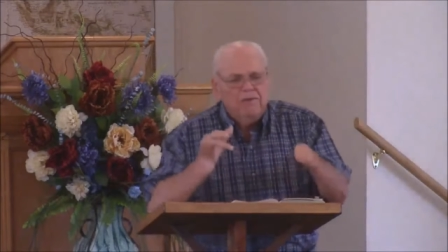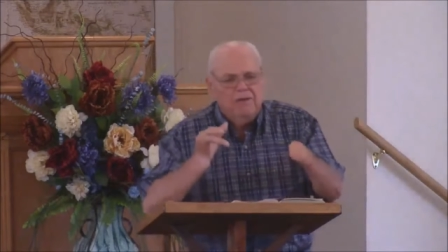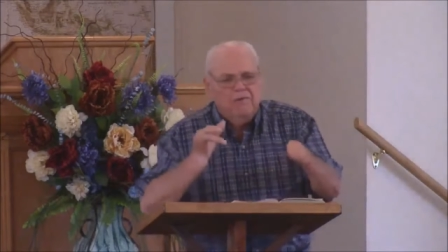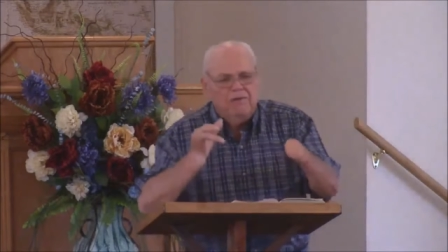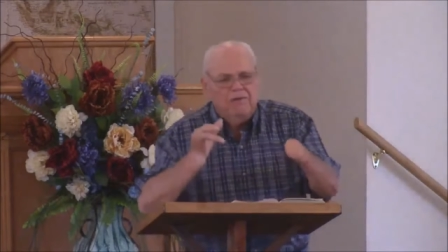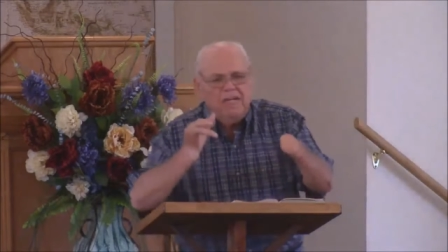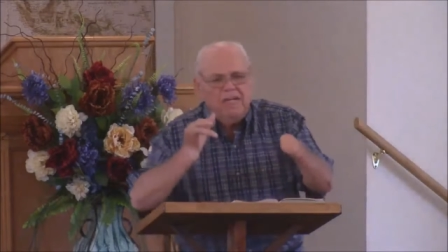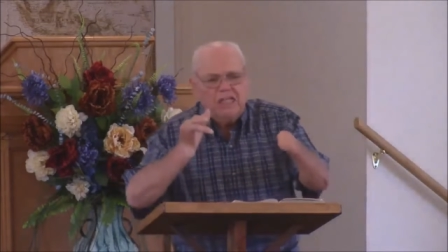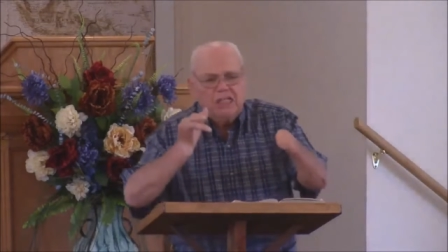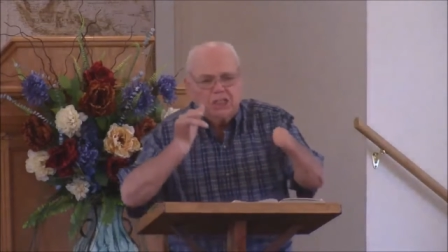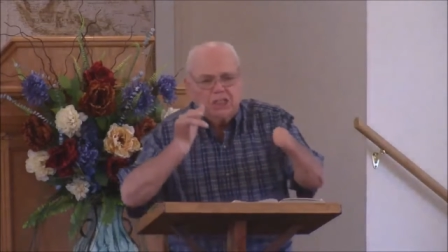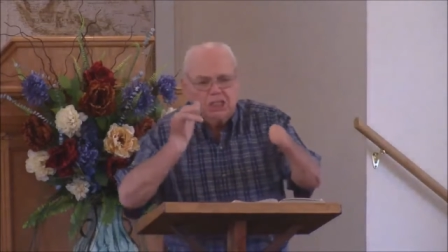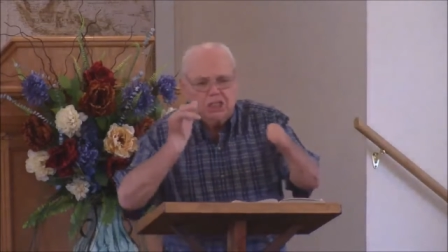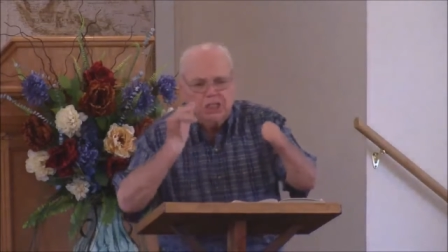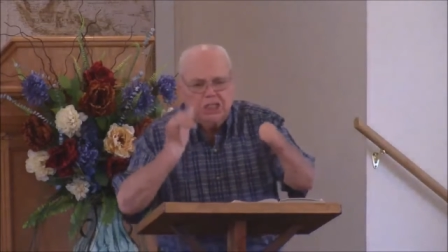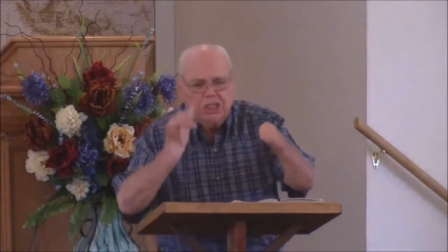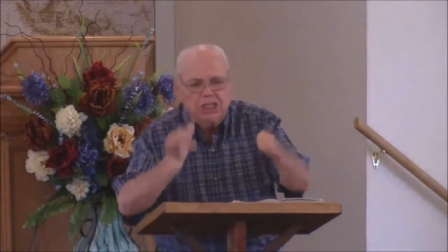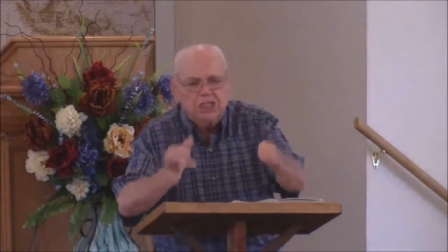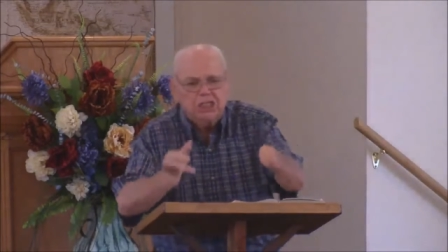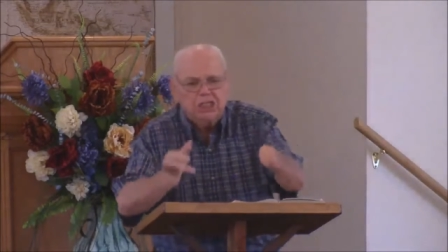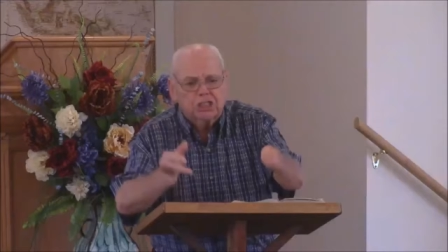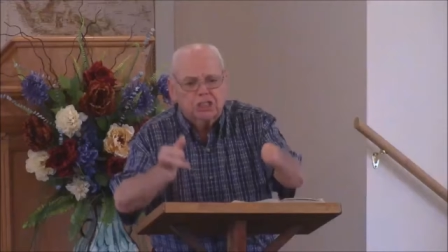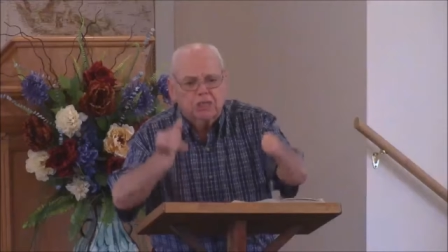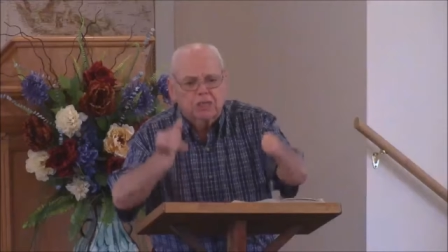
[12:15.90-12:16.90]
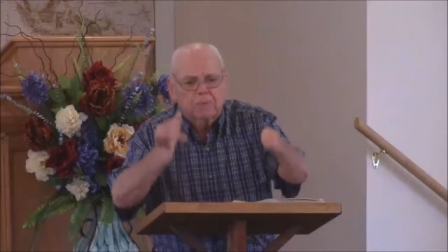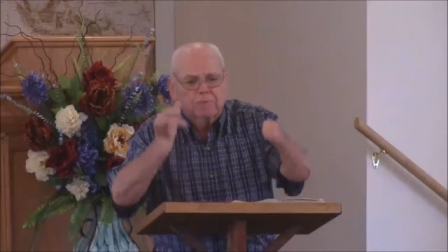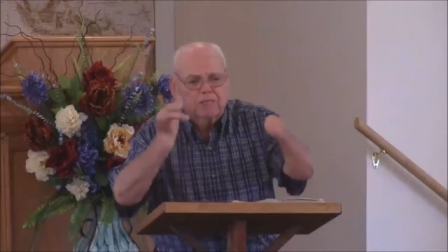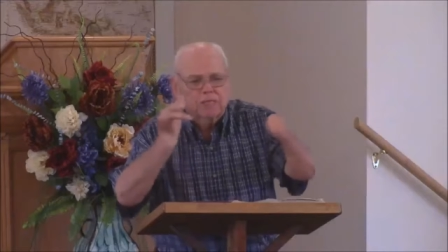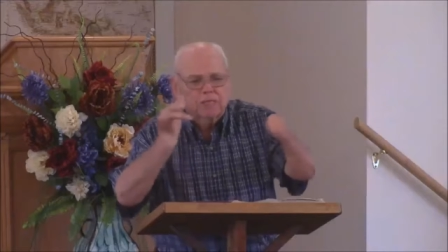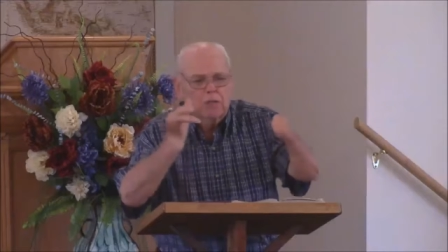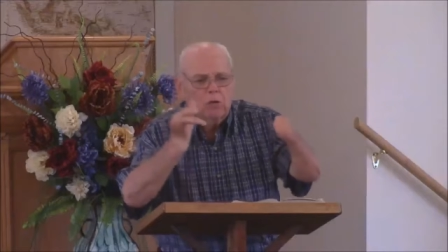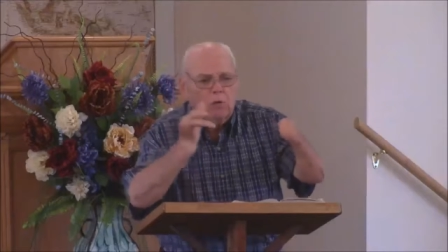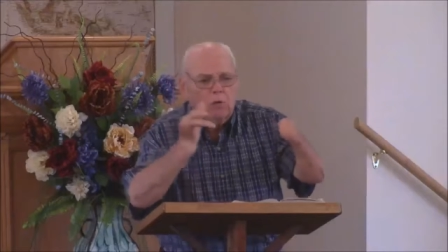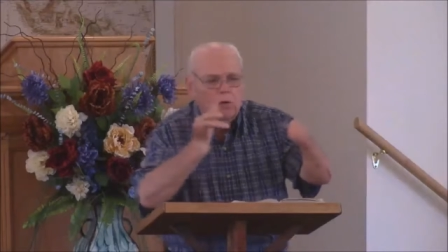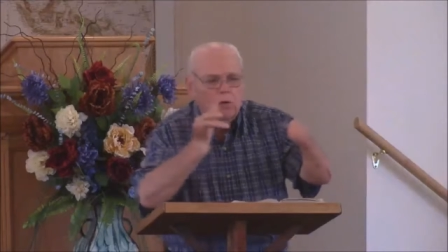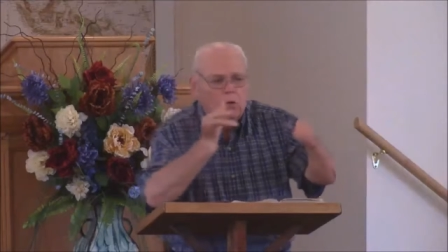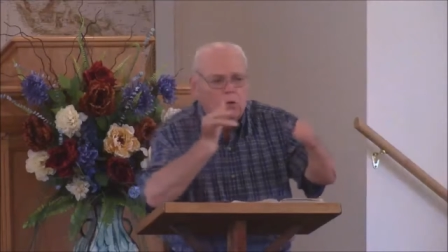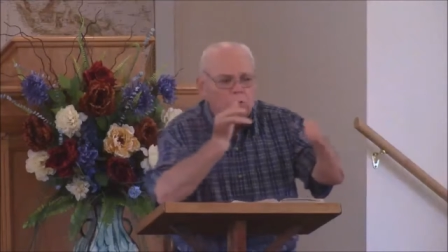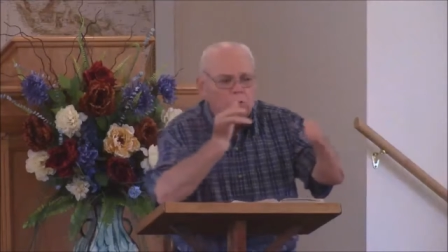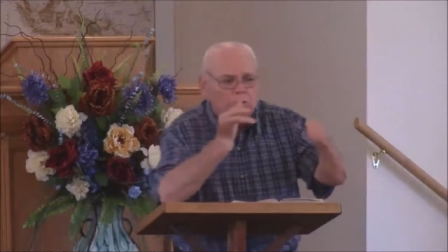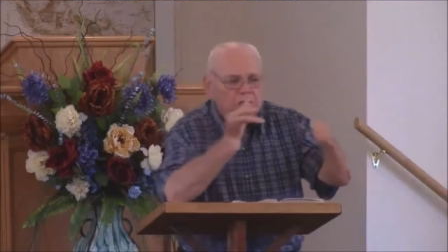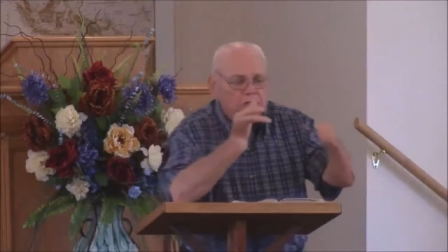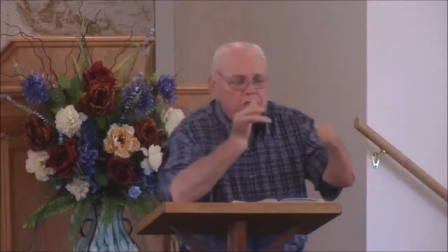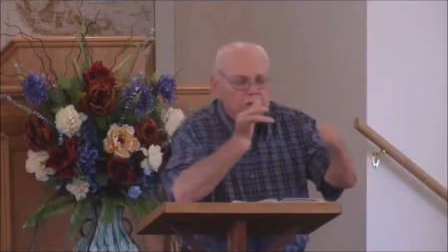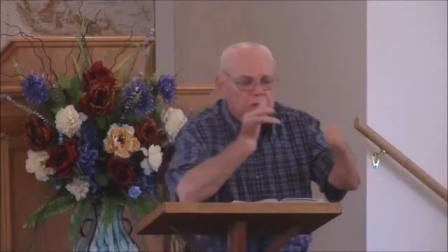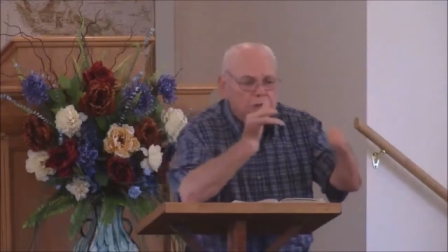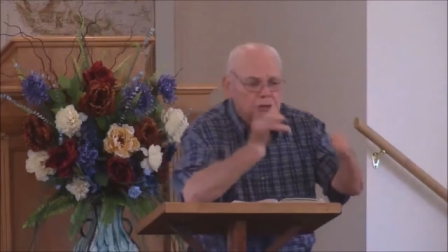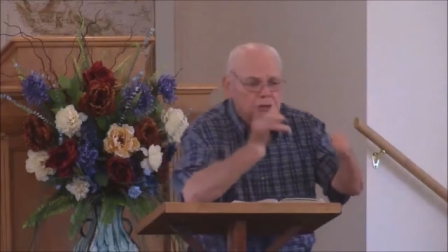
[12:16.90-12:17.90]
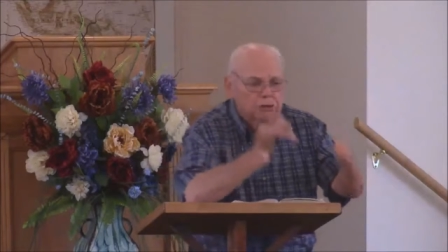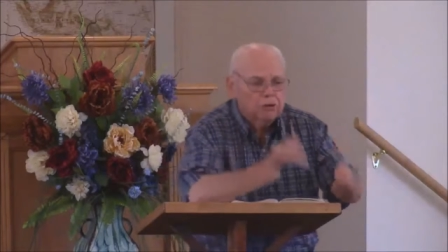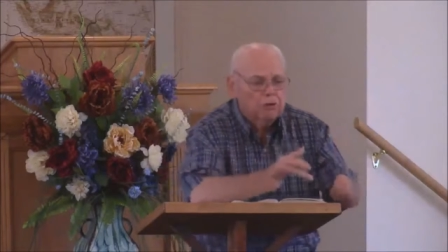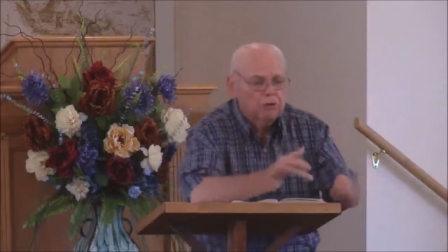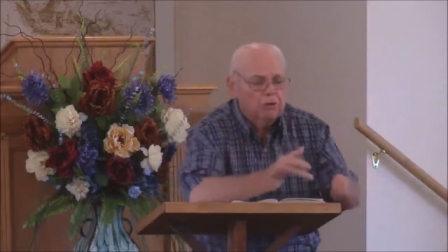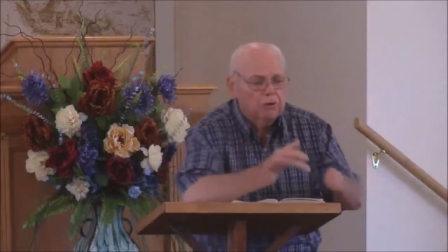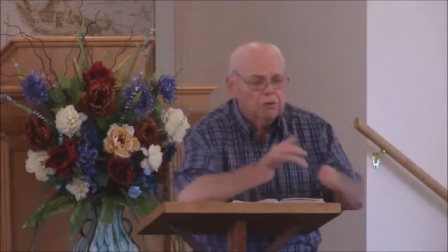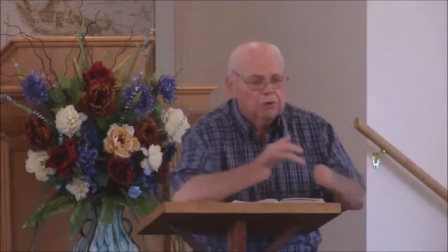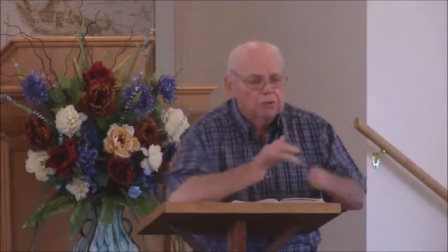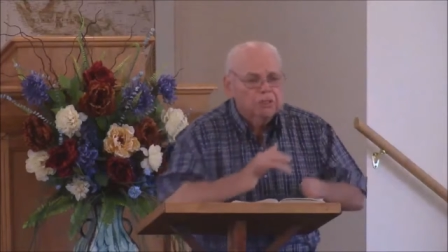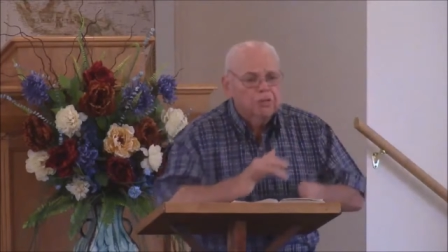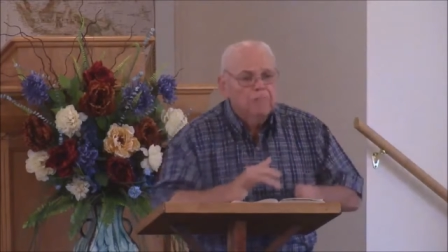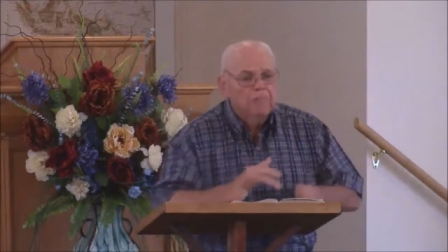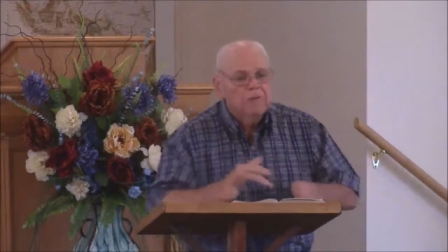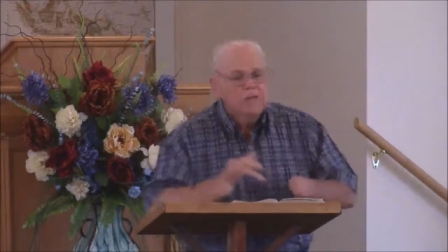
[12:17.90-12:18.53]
if he sees something going on in the church,